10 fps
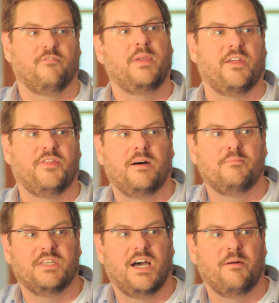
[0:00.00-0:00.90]
give me a
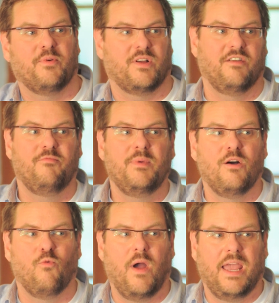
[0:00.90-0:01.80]
thumbs up or give
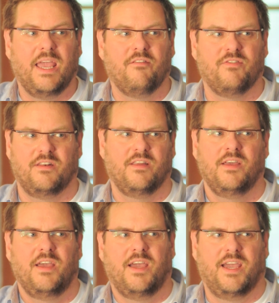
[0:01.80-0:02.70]
me a wave
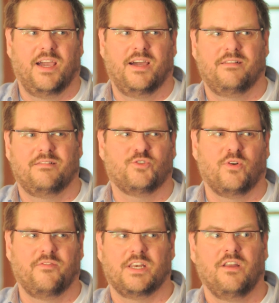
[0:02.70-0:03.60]
and
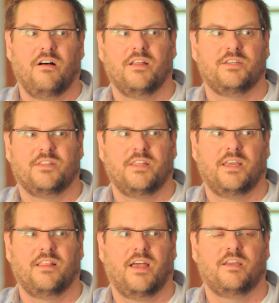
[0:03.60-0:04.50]
sort of acknowledge
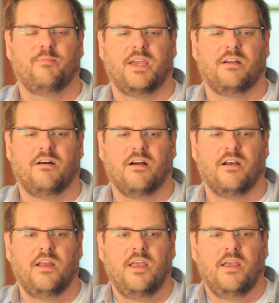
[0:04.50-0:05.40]
that they like my
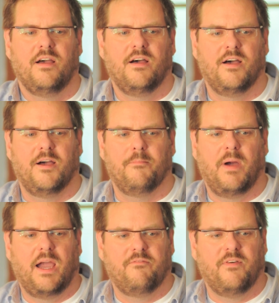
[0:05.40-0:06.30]
car.
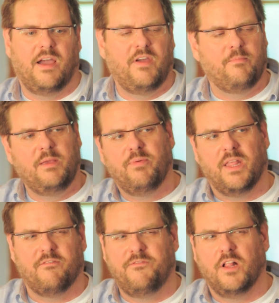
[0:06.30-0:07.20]
I've had
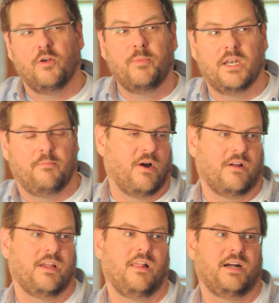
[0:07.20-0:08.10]
people like follow me into
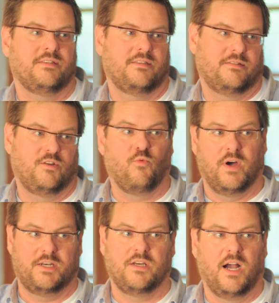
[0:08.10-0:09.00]
parking lots to
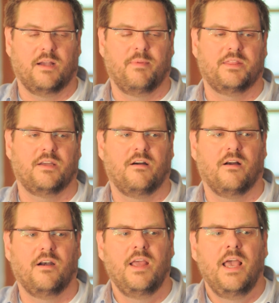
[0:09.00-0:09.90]
want to talk about the
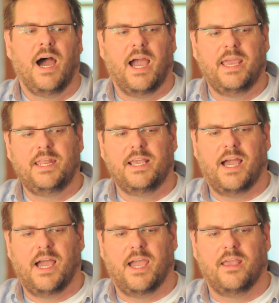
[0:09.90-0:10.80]
car. I had a
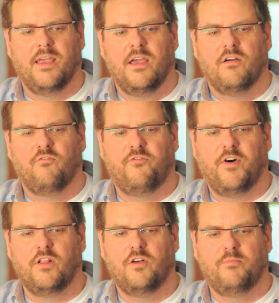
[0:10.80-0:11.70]
guy
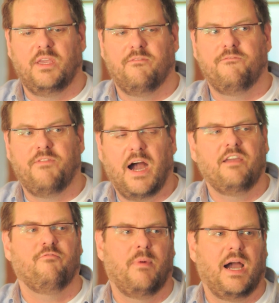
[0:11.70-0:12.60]
follow me
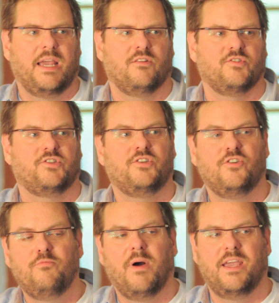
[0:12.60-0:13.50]
5 miles
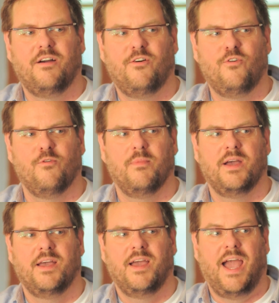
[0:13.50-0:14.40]
to my
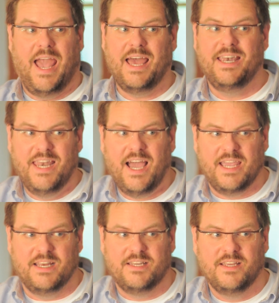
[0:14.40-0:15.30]
home at
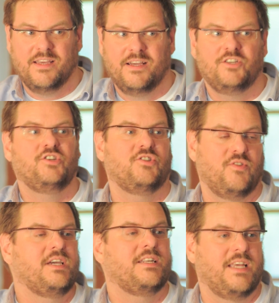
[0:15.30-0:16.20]
night
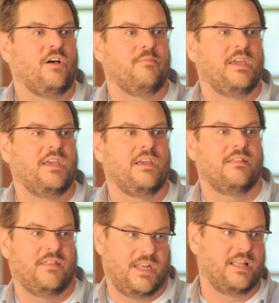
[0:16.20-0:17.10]
just so he could tell
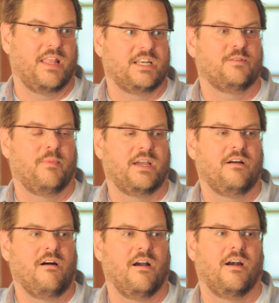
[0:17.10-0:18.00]
me that he liked my
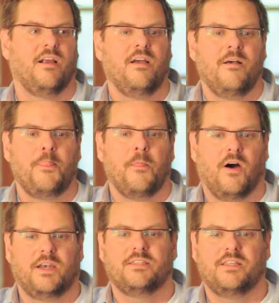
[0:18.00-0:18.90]
car.
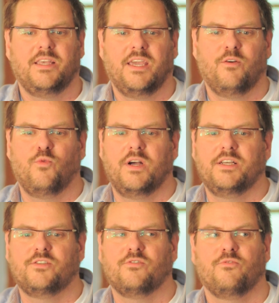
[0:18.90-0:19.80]
Honestly, it
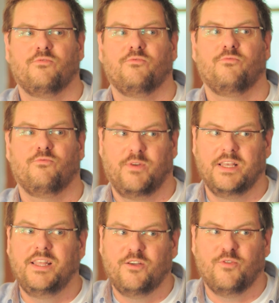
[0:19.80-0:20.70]
was
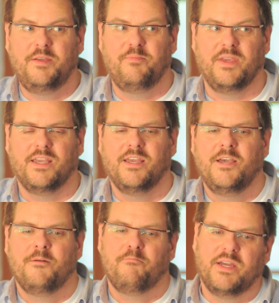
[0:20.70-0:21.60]
really creepy,
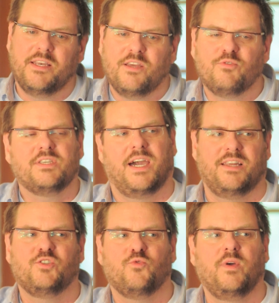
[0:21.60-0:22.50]
but it was kind of